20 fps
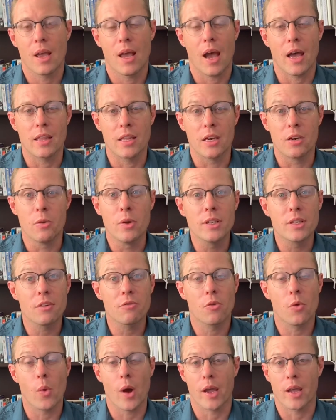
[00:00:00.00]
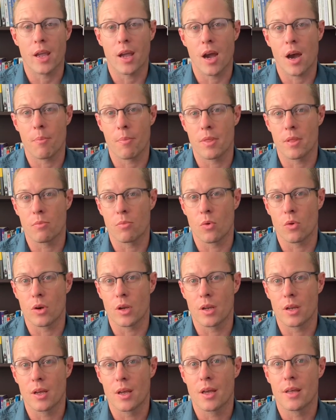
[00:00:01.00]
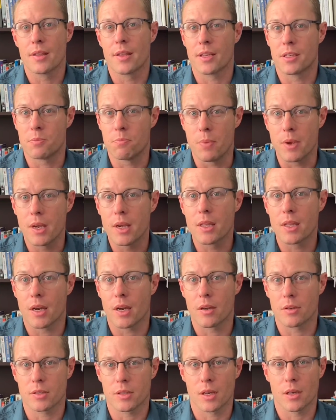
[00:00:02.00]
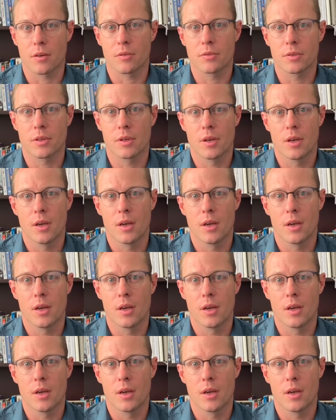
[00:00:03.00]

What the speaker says: and the reason for waking up in the morning that's bigger than ourselves.